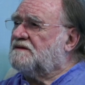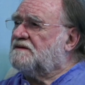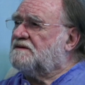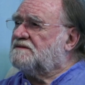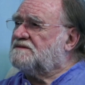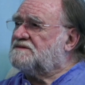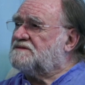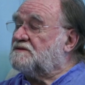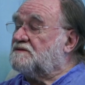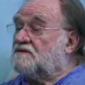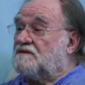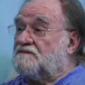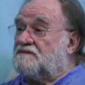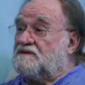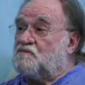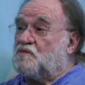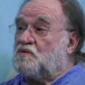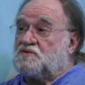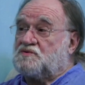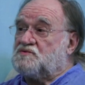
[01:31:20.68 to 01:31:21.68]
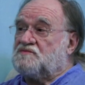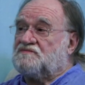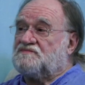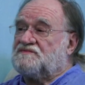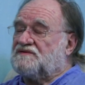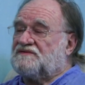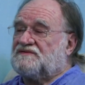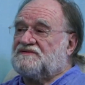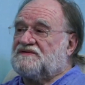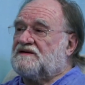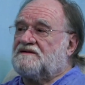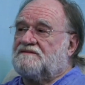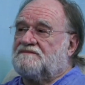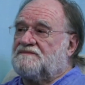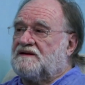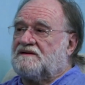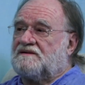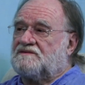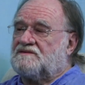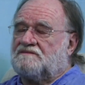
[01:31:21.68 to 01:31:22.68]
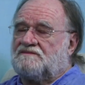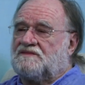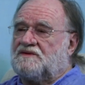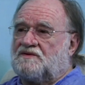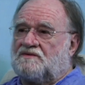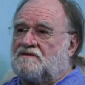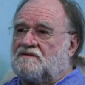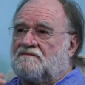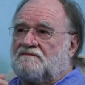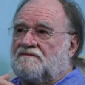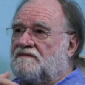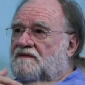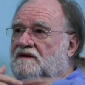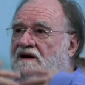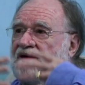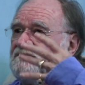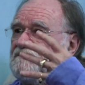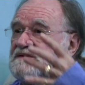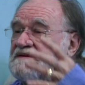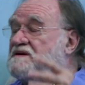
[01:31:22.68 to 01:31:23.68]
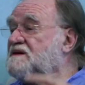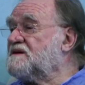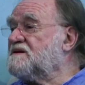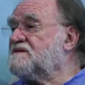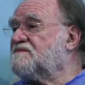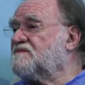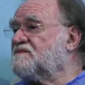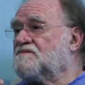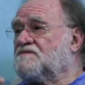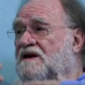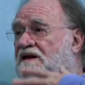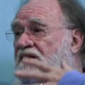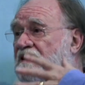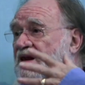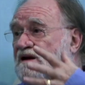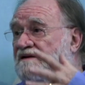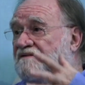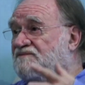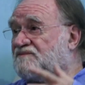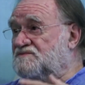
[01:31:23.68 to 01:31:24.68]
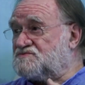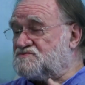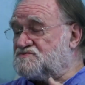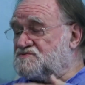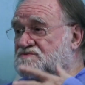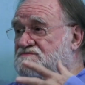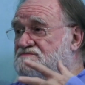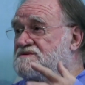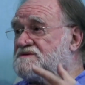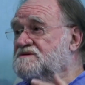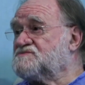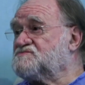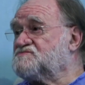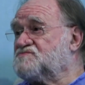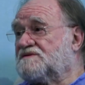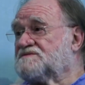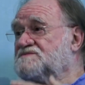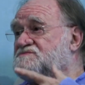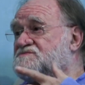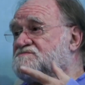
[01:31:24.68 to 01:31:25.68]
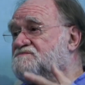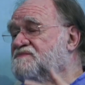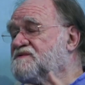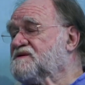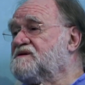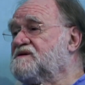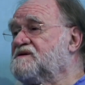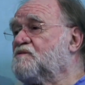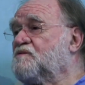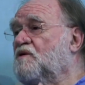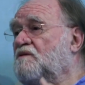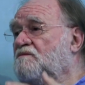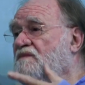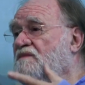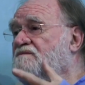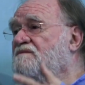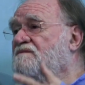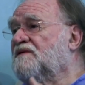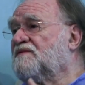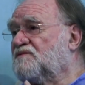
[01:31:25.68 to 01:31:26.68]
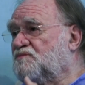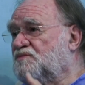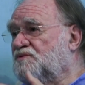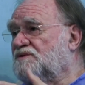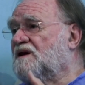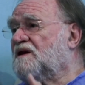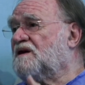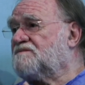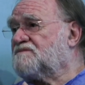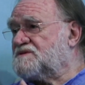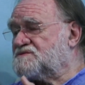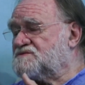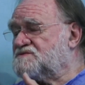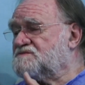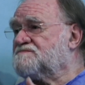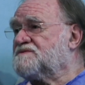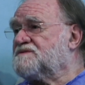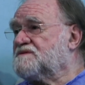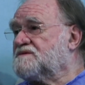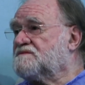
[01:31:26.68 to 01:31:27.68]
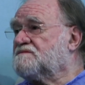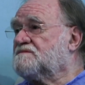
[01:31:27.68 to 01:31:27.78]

So, I mean, what you've just said about, you know, I've been living my life in Germany trying to be what my mother would like me to be,